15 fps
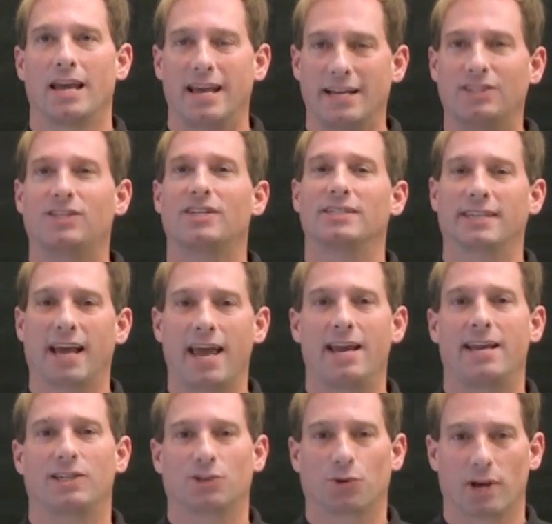
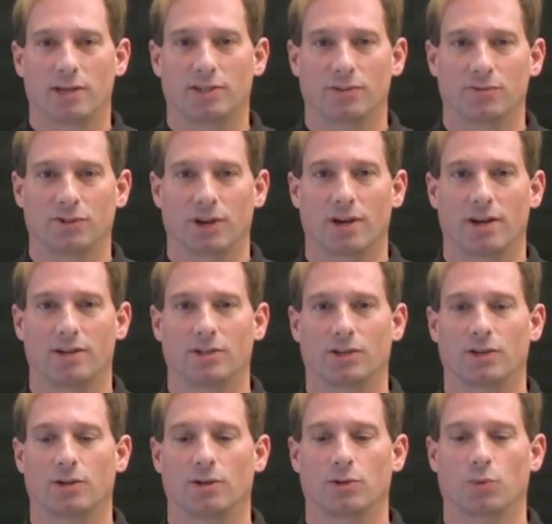Instantaneous rates of change
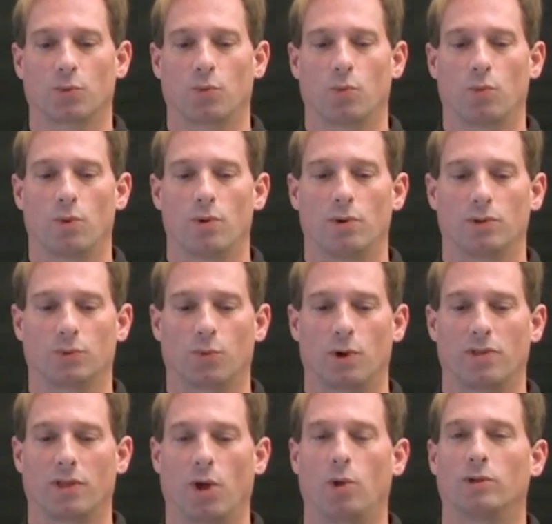is, is
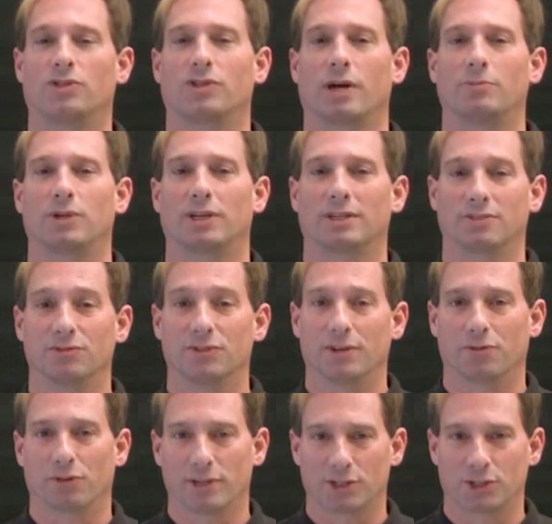what the whole subject of
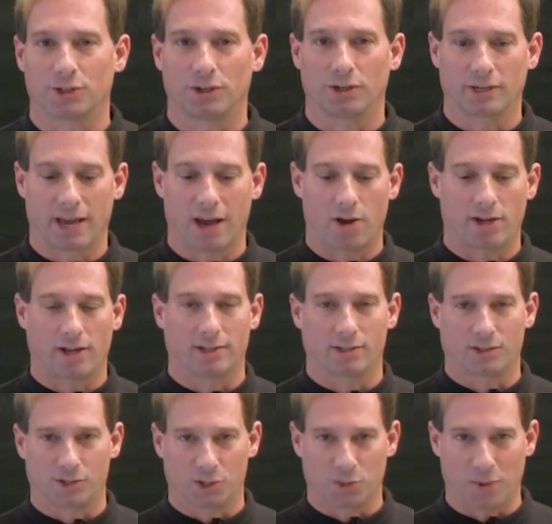differential
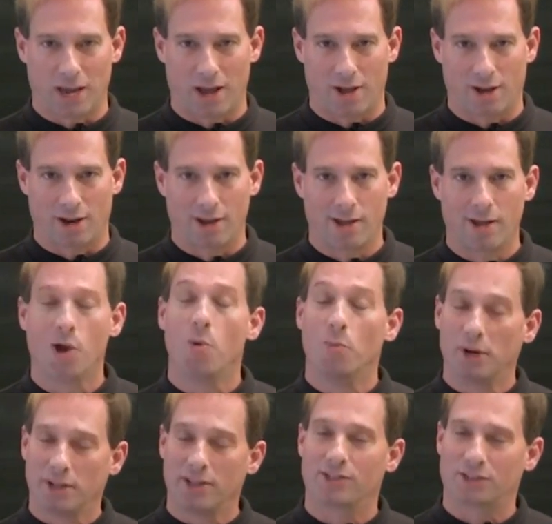calculus is about.
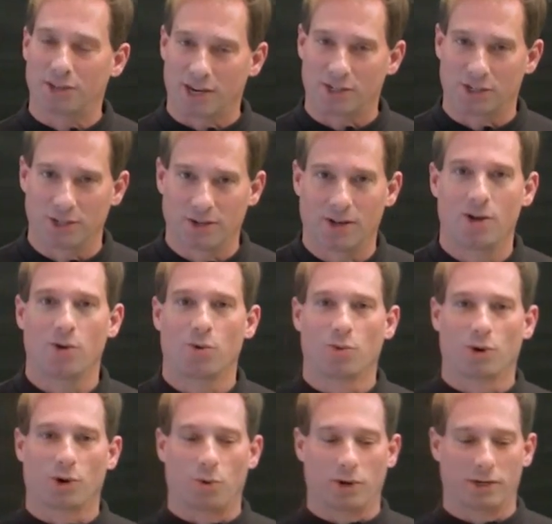But in this section,
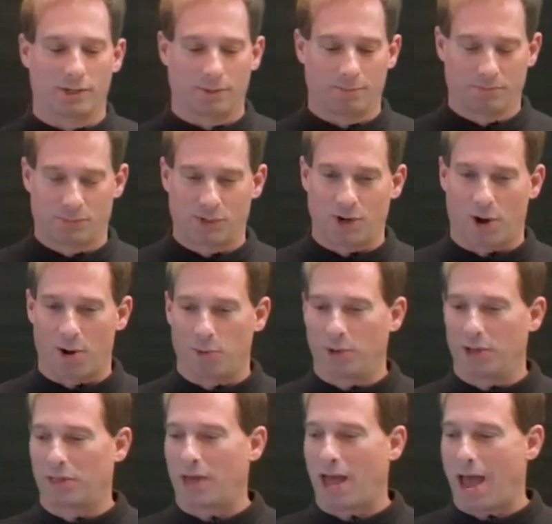we're going to start
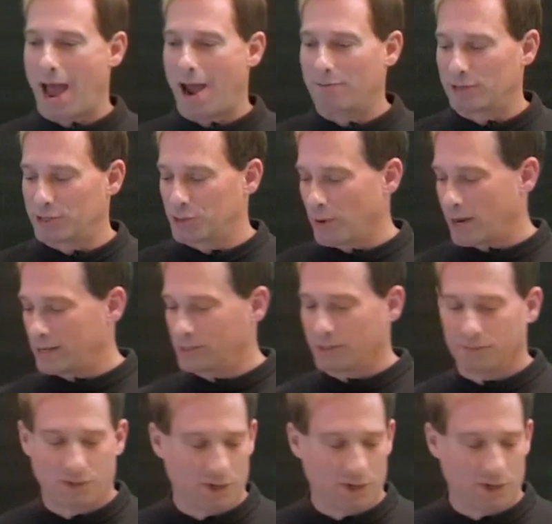with average rates of